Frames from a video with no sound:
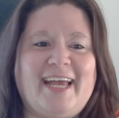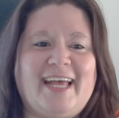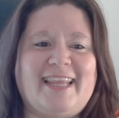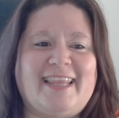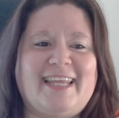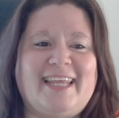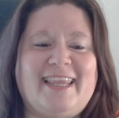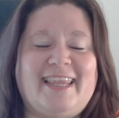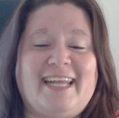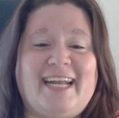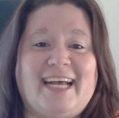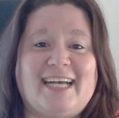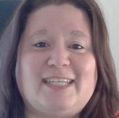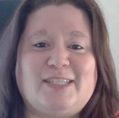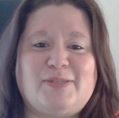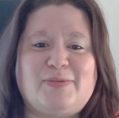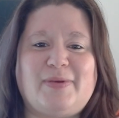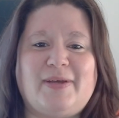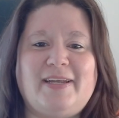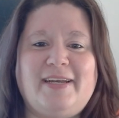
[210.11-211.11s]
and then the
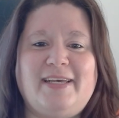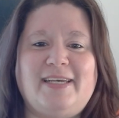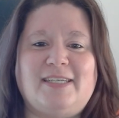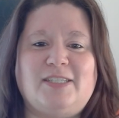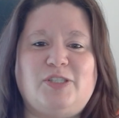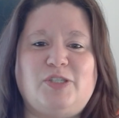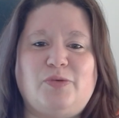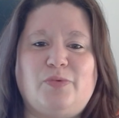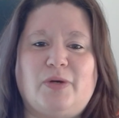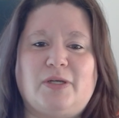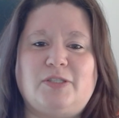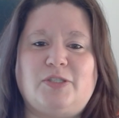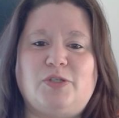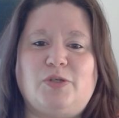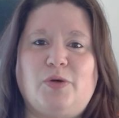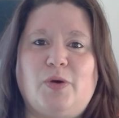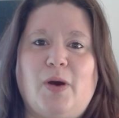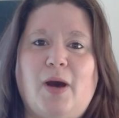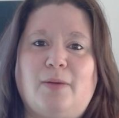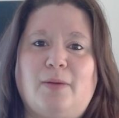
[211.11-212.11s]
next one is you want
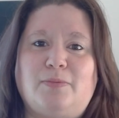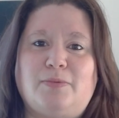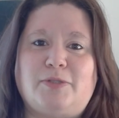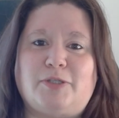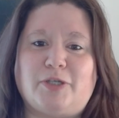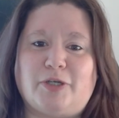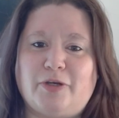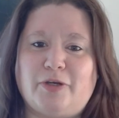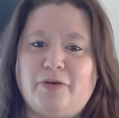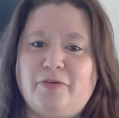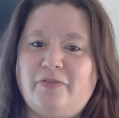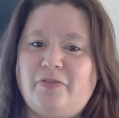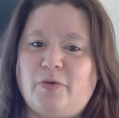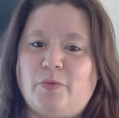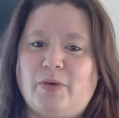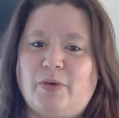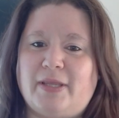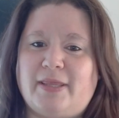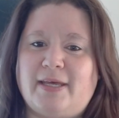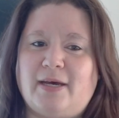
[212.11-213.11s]
to observe
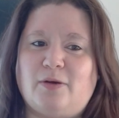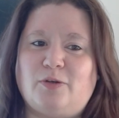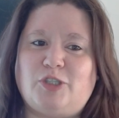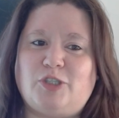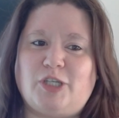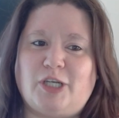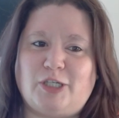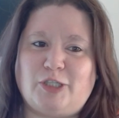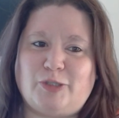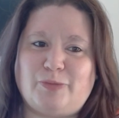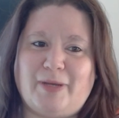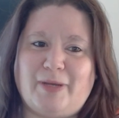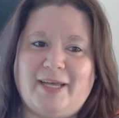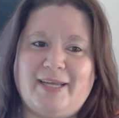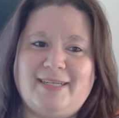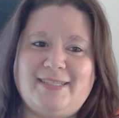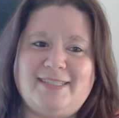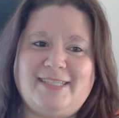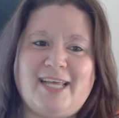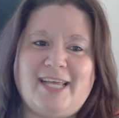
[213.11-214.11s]
without
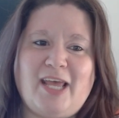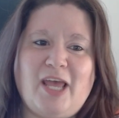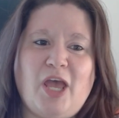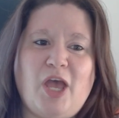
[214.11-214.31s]
judgment.